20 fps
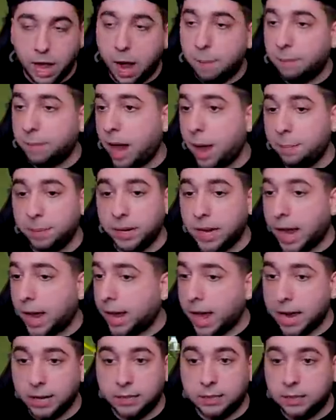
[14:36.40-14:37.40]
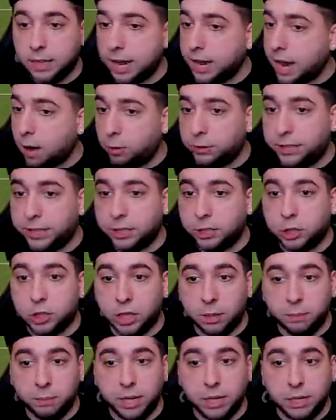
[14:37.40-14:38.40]
I'm not, I mean, I gotta say, that was
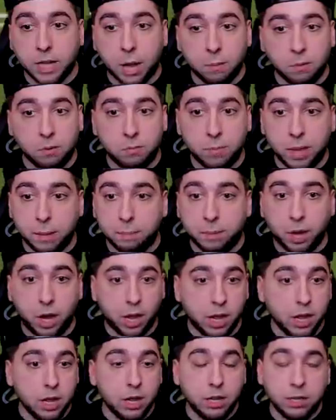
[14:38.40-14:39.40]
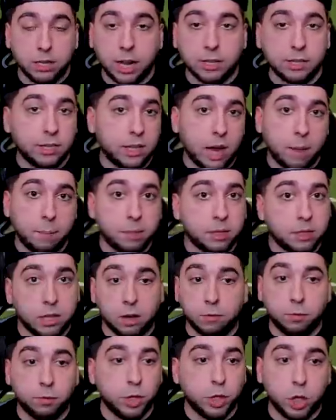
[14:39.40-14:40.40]
extremely dumb of me, but that's the type of
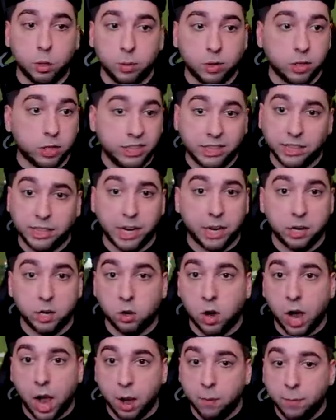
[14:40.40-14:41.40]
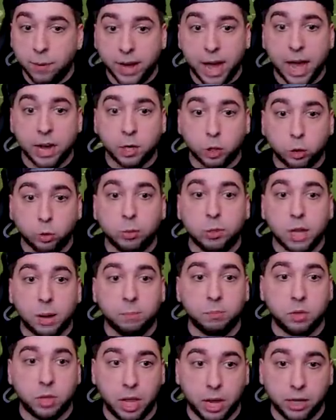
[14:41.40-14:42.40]
stuff we do on this channel, all right? We gotta do
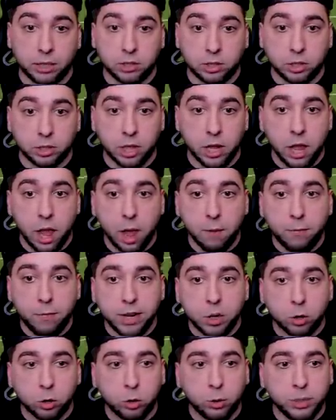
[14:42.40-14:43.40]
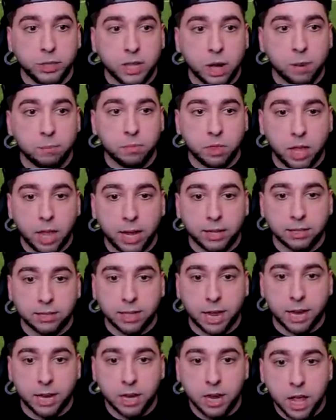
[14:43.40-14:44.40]
dumb things. If we don't do dumb things,
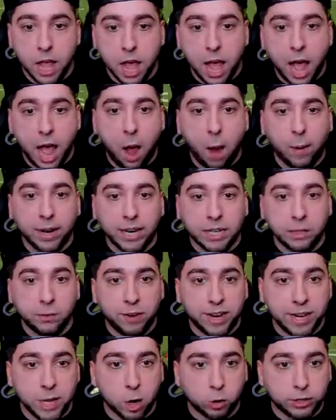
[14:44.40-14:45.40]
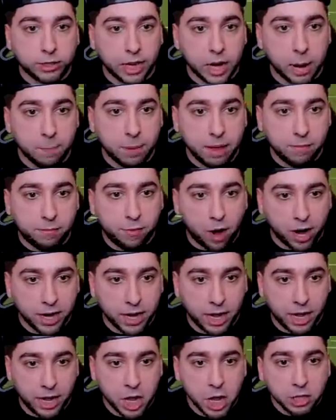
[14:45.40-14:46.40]
then how are these videos gonna be
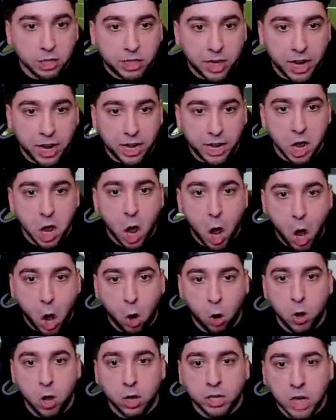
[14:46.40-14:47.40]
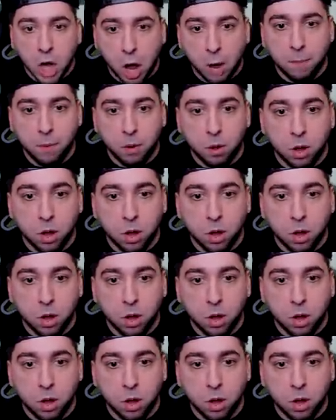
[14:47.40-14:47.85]
funny? T-O, come